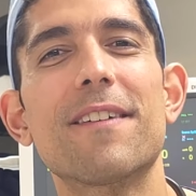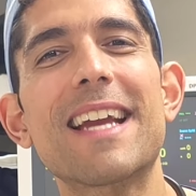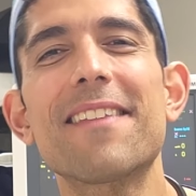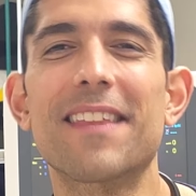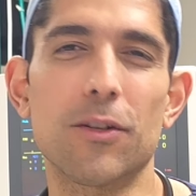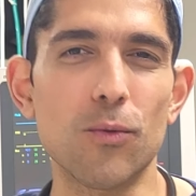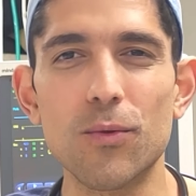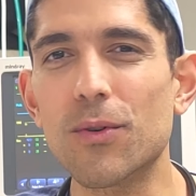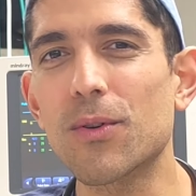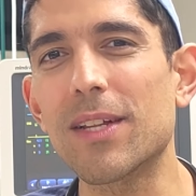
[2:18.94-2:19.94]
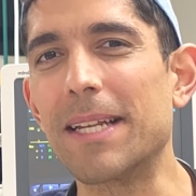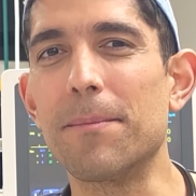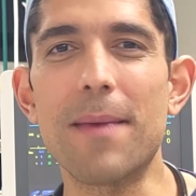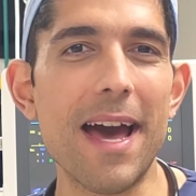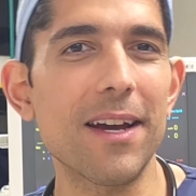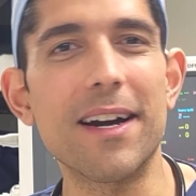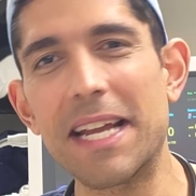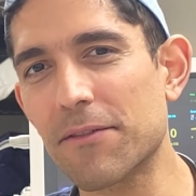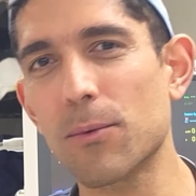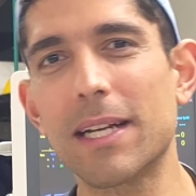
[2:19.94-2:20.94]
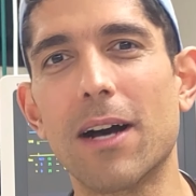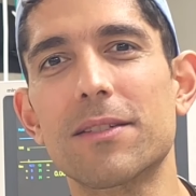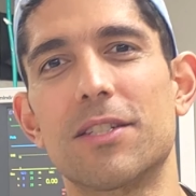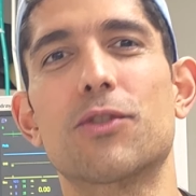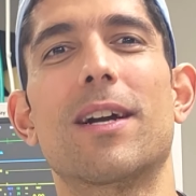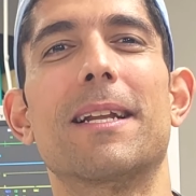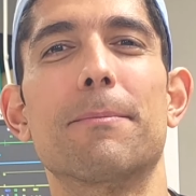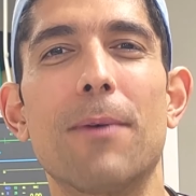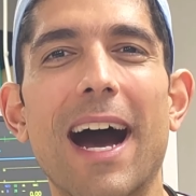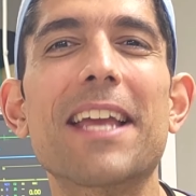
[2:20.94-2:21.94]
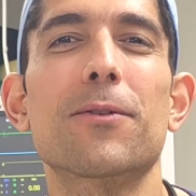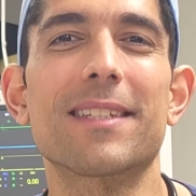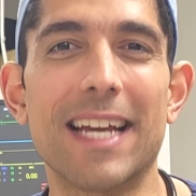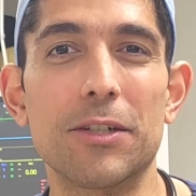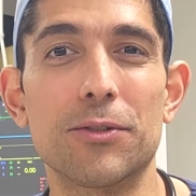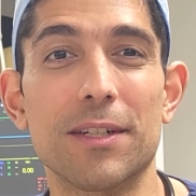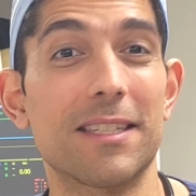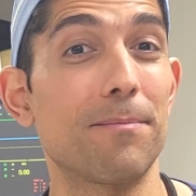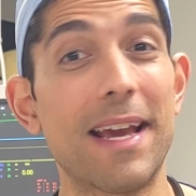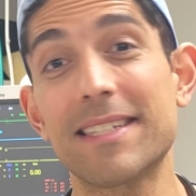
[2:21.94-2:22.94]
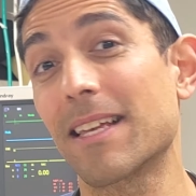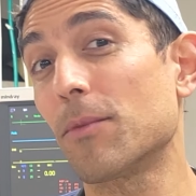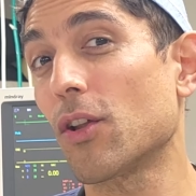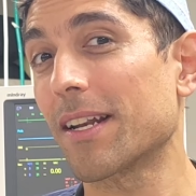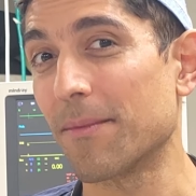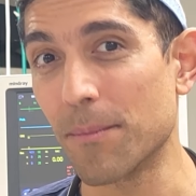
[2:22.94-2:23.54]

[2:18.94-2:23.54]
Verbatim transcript: Forget that Google and Meta and everyone else is trying to buy your attention because it makes them a lot of